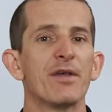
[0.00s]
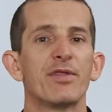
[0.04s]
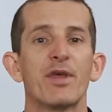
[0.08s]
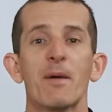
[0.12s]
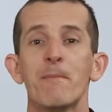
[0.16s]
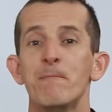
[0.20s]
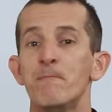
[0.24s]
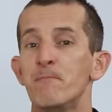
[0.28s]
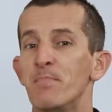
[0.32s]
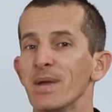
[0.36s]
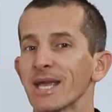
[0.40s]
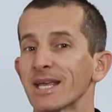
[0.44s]
The
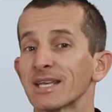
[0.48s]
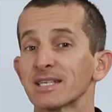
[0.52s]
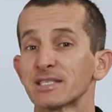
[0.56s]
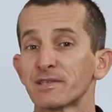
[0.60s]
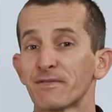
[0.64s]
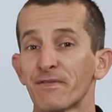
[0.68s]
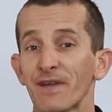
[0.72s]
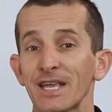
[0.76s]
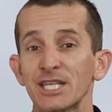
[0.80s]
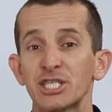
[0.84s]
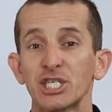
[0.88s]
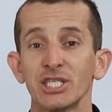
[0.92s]

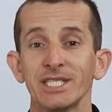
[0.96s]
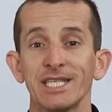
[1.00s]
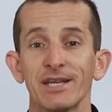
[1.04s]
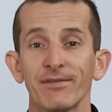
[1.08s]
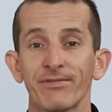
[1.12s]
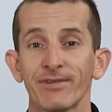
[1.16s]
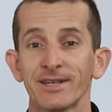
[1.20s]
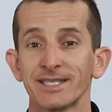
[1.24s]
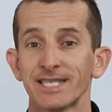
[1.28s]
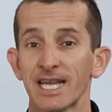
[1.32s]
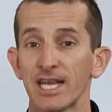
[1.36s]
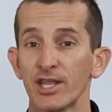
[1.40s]
biggest feature
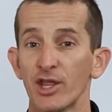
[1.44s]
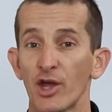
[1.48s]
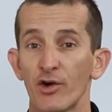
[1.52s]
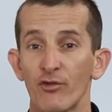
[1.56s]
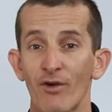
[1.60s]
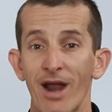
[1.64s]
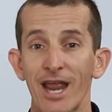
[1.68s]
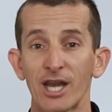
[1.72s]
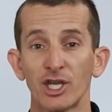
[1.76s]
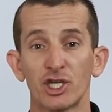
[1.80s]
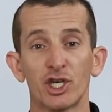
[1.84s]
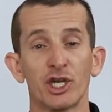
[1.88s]
difference in the
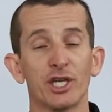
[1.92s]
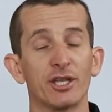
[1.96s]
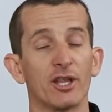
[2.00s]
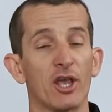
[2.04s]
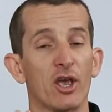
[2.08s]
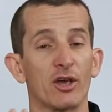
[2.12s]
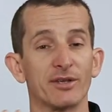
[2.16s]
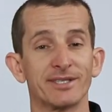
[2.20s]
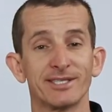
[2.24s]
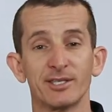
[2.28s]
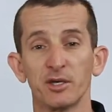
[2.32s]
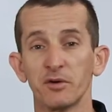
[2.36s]

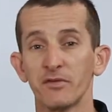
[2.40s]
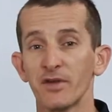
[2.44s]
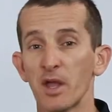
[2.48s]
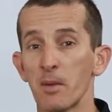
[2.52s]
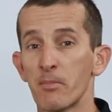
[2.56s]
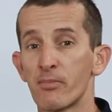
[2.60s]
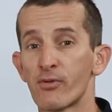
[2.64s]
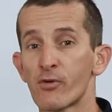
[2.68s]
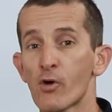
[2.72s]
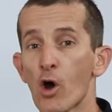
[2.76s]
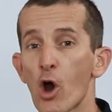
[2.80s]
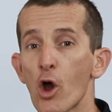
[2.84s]
Rancilio Silvia
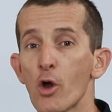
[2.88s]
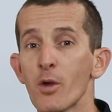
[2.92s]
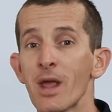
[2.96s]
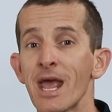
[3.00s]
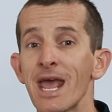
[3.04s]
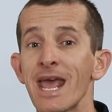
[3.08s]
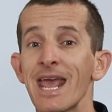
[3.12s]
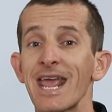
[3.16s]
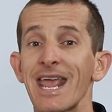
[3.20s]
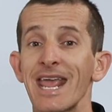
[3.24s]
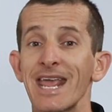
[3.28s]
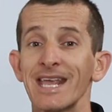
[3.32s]
Pro
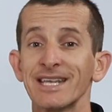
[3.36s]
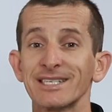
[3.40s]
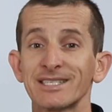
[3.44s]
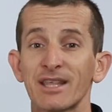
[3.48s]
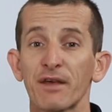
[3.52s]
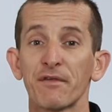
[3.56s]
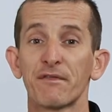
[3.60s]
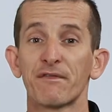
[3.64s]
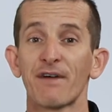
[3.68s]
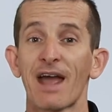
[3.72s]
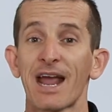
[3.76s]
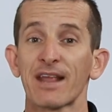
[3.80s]
is
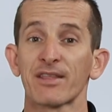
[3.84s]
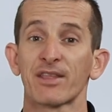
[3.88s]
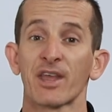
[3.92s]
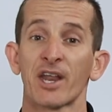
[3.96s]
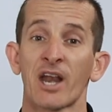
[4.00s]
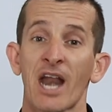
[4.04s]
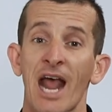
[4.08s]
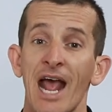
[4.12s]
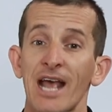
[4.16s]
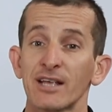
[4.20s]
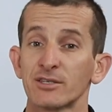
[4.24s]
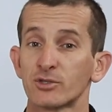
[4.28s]
the fact that
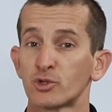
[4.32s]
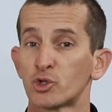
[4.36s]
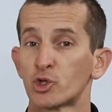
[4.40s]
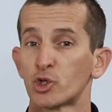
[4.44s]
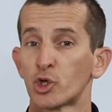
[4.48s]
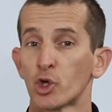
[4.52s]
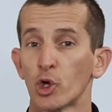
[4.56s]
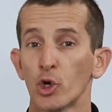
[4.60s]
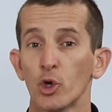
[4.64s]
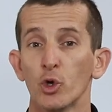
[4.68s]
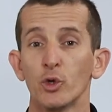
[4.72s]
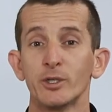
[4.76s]
it has
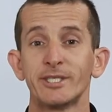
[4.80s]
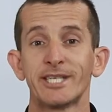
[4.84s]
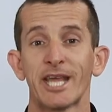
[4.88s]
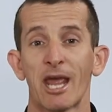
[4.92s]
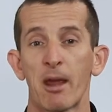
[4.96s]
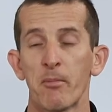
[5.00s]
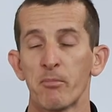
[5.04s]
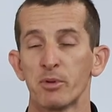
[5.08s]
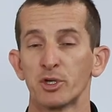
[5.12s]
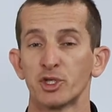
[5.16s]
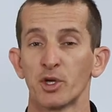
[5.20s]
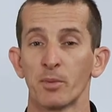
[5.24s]
two
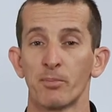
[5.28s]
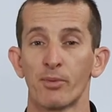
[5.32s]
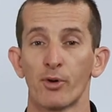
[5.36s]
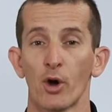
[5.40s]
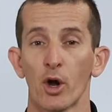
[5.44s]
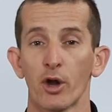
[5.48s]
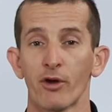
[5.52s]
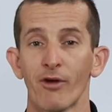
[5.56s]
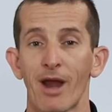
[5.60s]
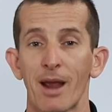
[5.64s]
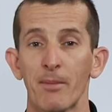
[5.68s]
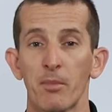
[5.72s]
temperature
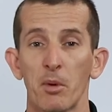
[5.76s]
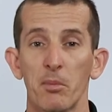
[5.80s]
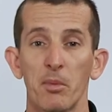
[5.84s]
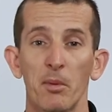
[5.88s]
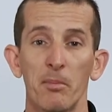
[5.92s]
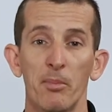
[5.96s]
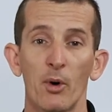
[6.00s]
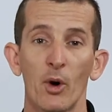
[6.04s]
programmable